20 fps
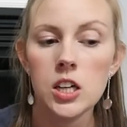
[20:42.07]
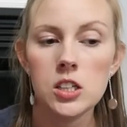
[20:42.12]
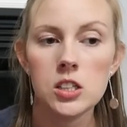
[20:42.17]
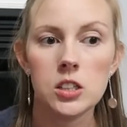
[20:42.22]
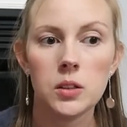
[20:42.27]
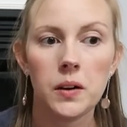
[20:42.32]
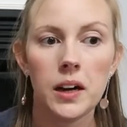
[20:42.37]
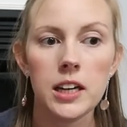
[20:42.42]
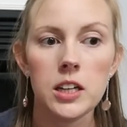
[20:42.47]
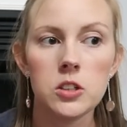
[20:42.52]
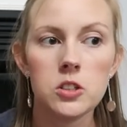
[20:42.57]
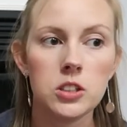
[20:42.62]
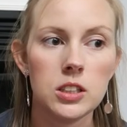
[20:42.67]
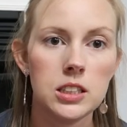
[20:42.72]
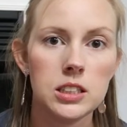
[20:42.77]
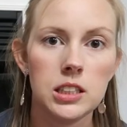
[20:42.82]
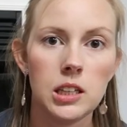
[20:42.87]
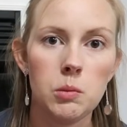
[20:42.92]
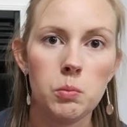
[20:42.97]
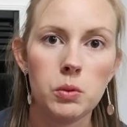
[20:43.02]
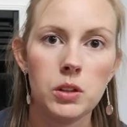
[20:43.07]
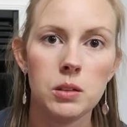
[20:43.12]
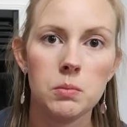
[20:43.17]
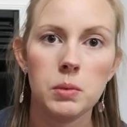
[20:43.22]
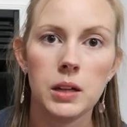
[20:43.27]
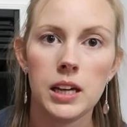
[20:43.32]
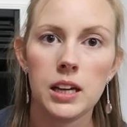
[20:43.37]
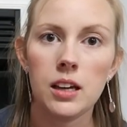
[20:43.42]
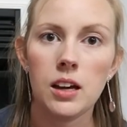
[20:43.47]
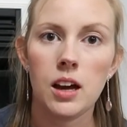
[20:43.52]
so I usually sleep with a
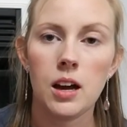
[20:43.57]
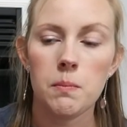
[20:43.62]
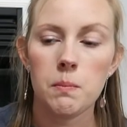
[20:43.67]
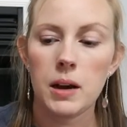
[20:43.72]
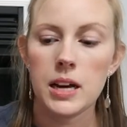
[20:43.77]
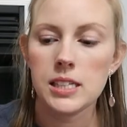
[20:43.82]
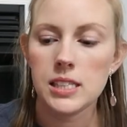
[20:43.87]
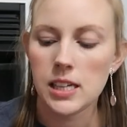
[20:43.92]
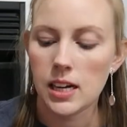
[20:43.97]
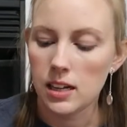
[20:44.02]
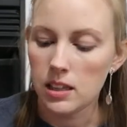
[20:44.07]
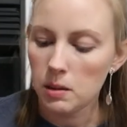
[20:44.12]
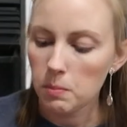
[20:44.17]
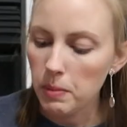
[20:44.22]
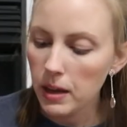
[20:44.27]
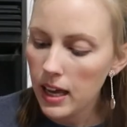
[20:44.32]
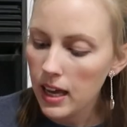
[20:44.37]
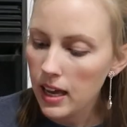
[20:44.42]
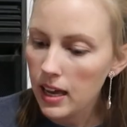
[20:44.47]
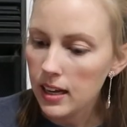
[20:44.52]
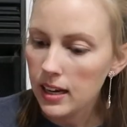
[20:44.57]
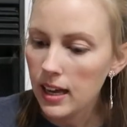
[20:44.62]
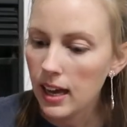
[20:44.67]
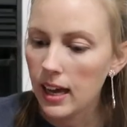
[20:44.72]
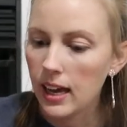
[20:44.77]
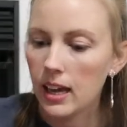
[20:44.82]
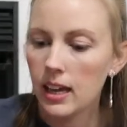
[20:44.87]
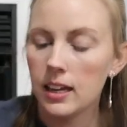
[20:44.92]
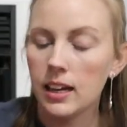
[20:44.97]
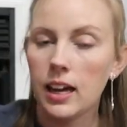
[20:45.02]
blanket on my side of the bed,
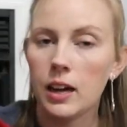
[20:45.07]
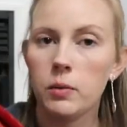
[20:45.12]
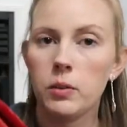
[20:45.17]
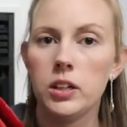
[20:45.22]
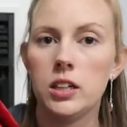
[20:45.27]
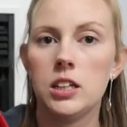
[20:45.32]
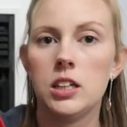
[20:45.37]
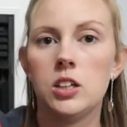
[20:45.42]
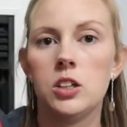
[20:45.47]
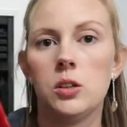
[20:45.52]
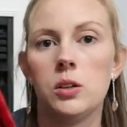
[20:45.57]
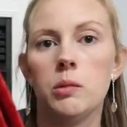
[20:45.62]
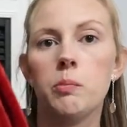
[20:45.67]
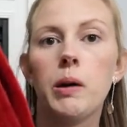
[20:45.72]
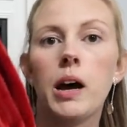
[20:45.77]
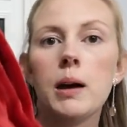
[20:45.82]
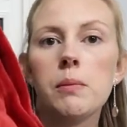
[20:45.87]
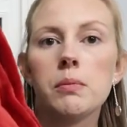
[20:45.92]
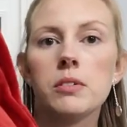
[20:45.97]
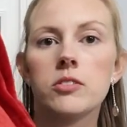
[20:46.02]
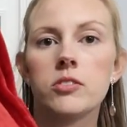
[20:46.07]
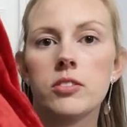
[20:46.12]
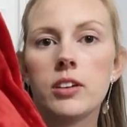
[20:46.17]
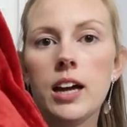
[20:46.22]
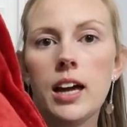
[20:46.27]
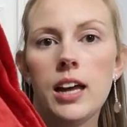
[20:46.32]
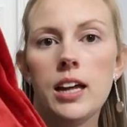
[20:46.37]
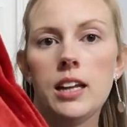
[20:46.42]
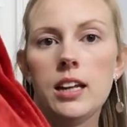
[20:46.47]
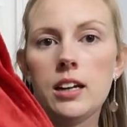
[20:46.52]
and I wanted to do a pop of
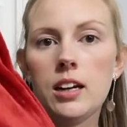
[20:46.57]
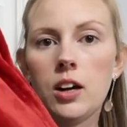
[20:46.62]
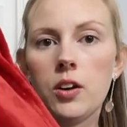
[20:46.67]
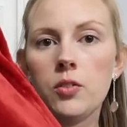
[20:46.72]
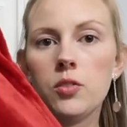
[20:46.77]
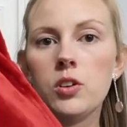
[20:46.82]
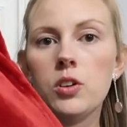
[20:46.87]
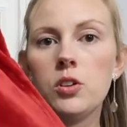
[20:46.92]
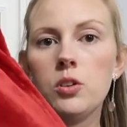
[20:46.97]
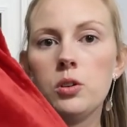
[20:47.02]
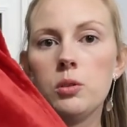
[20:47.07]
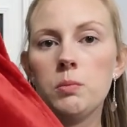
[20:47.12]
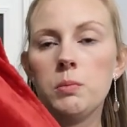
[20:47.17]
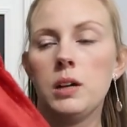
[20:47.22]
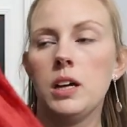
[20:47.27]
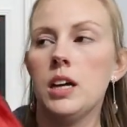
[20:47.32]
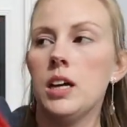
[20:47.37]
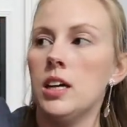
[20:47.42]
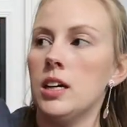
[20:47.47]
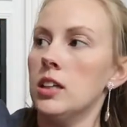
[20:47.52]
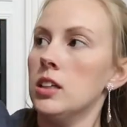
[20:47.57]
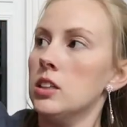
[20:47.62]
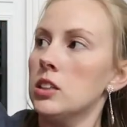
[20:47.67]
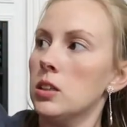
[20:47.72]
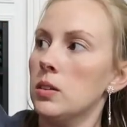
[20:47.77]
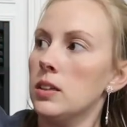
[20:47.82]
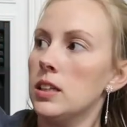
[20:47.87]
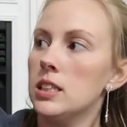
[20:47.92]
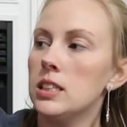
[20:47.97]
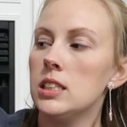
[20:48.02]
red in our room,
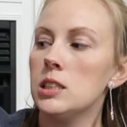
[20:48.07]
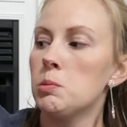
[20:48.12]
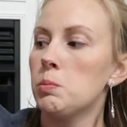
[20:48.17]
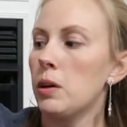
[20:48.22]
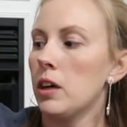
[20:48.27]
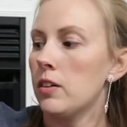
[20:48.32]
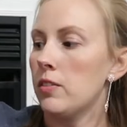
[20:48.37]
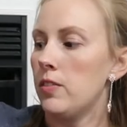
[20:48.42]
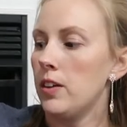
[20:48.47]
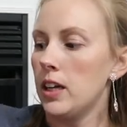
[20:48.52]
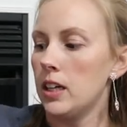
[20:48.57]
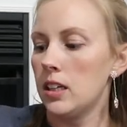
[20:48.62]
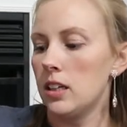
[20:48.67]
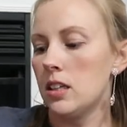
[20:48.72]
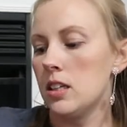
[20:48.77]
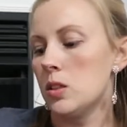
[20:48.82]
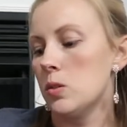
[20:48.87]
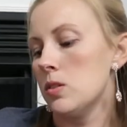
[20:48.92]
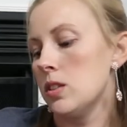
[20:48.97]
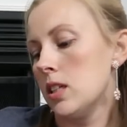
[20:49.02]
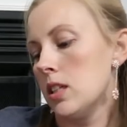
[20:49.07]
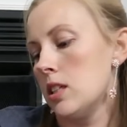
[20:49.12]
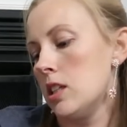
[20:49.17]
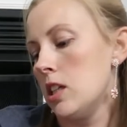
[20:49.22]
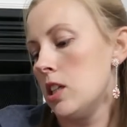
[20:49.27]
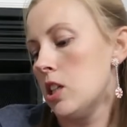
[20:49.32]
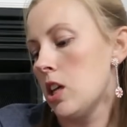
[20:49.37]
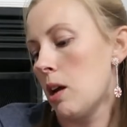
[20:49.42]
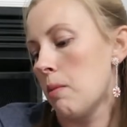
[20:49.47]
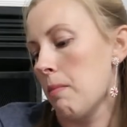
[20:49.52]
so this is perfect. This was at
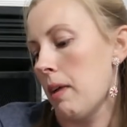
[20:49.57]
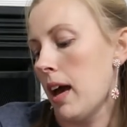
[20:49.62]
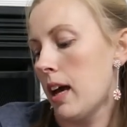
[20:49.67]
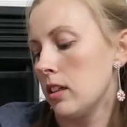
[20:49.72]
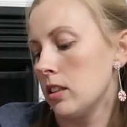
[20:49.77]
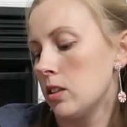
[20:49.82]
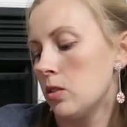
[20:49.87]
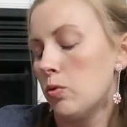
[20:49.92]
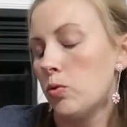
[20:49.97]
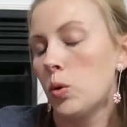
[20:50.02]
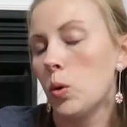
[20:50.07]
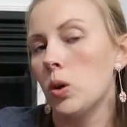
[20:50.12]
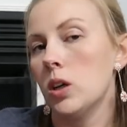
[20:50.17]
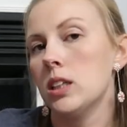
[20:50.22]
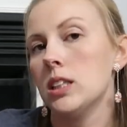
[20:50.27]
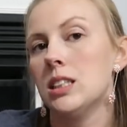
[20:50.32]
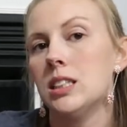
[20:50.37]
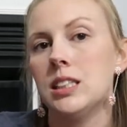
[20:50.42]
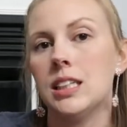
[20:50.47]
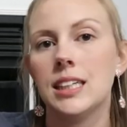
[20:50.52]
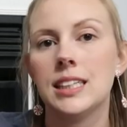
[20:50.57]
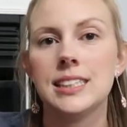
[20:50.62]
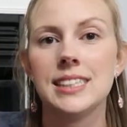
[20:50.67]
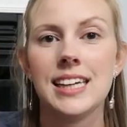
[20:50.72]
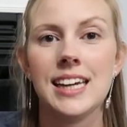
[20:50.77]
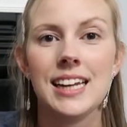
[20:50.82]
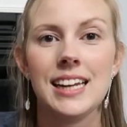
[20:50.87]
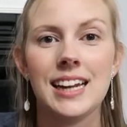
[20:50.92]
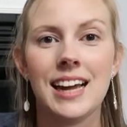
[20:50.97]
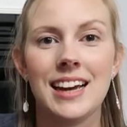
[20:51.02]
TJ Maxx for
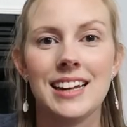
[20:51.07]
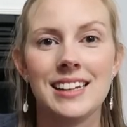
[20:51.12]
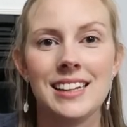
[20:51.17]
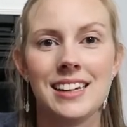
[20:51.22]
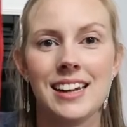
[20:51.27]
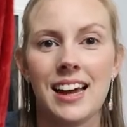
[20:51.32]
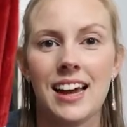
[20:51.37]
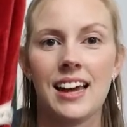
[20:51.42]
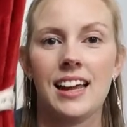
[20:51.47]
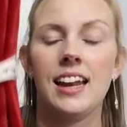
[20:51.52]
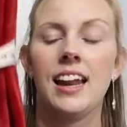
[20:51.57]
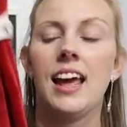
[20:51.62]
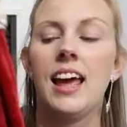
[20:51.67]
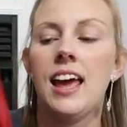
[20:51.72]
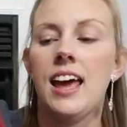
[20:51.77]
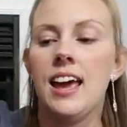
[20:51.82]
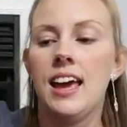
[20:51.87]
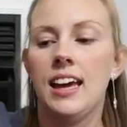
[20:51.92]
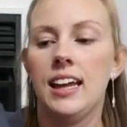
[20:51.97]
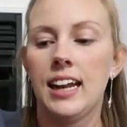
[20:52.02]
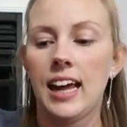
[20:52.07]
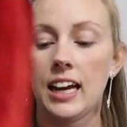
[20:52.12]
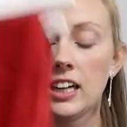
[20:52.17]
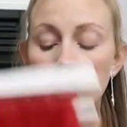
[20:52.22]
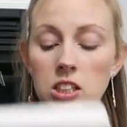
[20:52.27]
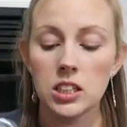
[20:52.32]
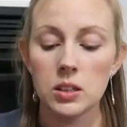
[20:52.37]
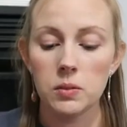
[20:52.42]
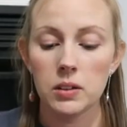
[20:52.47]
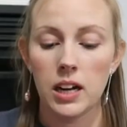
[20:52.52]
$16.99. And
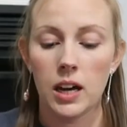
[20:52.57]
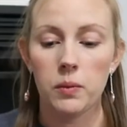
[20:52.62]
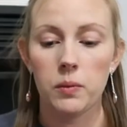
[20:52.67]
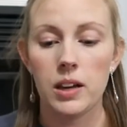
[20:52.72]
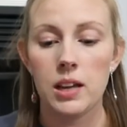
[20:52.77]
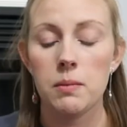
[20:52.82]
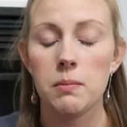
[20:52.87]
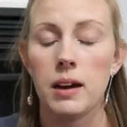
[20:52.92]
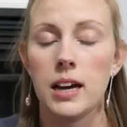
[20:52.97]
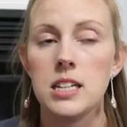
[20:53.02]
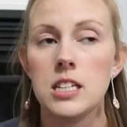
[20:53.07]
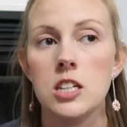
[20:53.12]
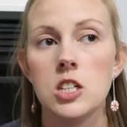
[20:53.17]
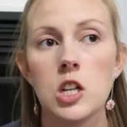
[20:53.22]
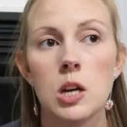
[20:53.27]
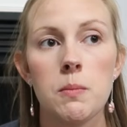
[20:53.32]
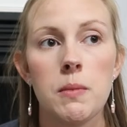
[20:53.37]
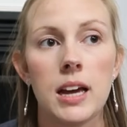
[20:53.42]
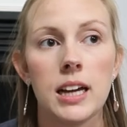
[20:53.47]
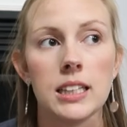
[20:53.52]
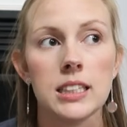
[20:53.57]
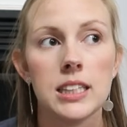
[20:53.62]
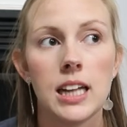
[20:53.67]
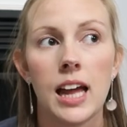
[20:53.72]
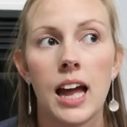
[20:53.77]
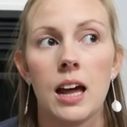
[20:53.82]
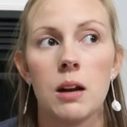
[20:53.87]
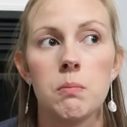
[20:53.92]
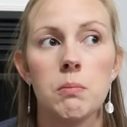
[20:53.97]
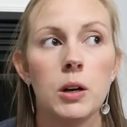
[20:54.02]
actually, when I went in my TJ Maxx,
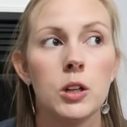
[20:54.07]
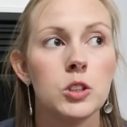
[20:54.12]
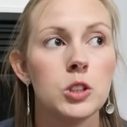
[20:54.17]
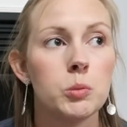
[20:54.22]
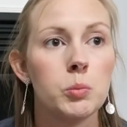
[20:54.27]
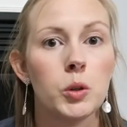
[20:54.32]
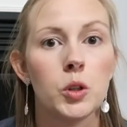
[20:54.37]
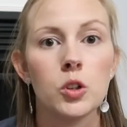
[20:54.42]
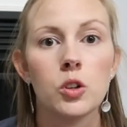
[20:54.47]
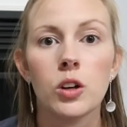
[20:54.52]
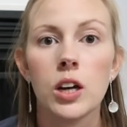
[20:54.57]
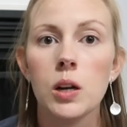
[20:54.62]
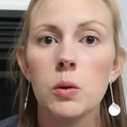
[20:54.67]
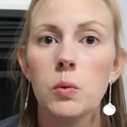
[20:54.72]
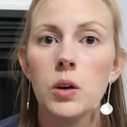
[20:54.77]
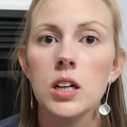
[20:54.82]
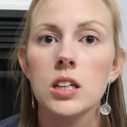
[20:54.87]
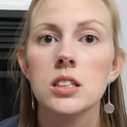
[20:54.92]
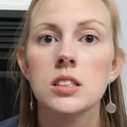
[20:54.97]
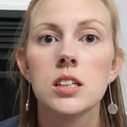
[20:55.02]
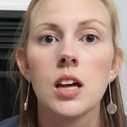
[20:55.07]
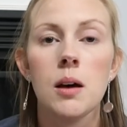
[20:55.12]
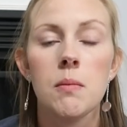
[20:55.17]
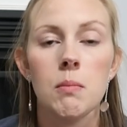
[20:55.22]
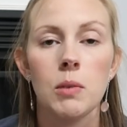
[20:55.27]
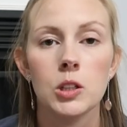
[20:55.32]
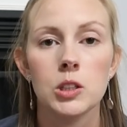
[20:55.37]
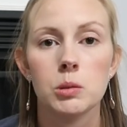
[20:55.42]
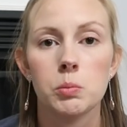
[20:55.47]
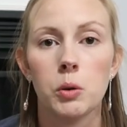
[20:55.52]
they had multiple green ones,
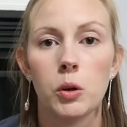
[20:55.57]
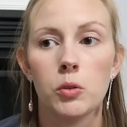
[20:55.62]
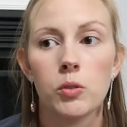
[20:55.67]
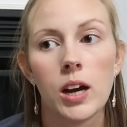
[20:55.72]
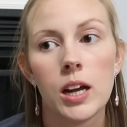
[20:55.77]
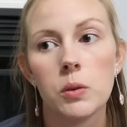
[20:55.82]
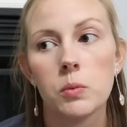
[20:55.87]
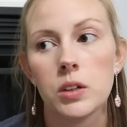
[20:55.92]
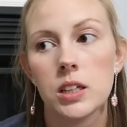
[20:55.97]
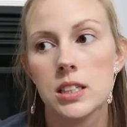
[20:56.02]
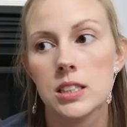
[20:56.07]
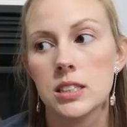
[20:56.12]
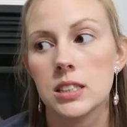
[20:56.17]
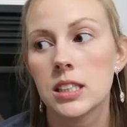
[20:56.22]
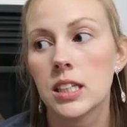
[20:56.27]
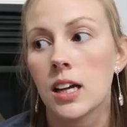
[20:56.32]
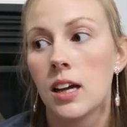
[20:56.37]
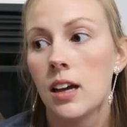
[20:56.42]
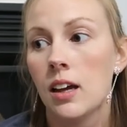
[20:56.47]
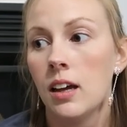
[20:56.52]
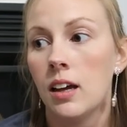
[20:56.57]
multiple red ones.